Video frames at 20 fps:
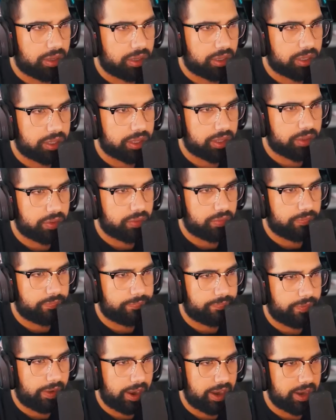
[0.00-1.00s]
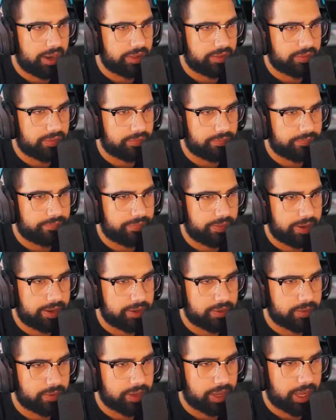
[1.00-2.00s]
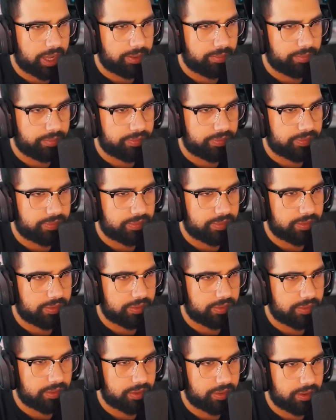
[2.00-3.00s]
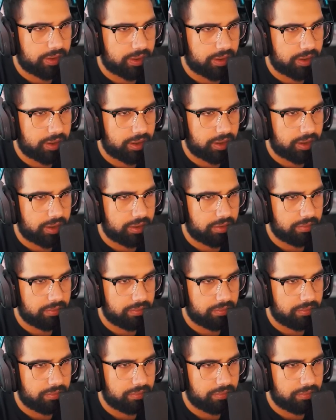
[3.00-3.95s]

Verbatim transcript: Games Kill are bad, violent they make you video mad. games. Games are bad, they make you